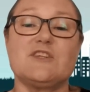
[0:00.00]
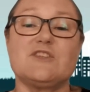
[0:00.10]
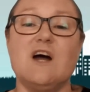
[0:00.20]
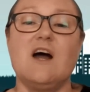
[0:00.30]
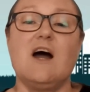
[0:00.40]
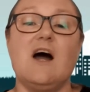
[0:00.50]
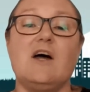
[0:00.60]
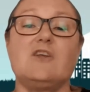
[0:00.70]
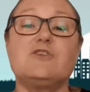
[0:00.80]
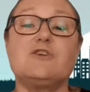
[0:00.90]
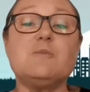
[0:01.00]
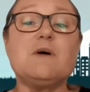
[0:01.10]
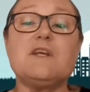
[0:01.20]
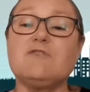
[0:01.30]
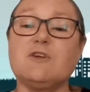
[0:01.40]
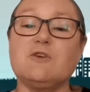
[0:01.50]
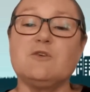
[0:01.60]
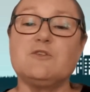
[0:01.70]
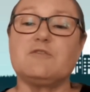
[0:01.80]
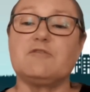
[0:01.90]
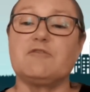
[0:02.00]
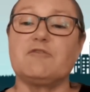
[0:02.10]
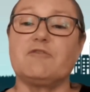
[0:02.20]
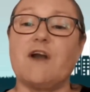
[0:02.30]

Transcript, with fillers: She says, too many views,